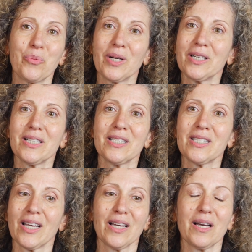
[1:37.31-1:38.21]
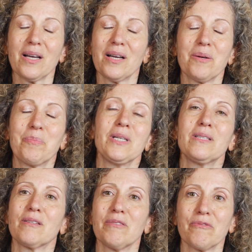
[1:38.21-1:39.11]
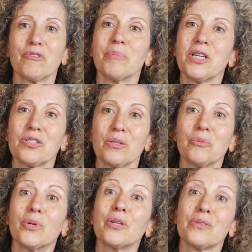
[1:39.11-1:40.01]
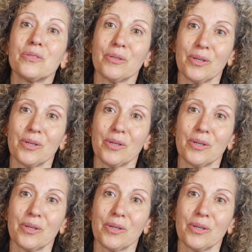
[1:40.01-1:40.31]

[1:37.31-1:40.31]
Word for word: What is a piece of information worth to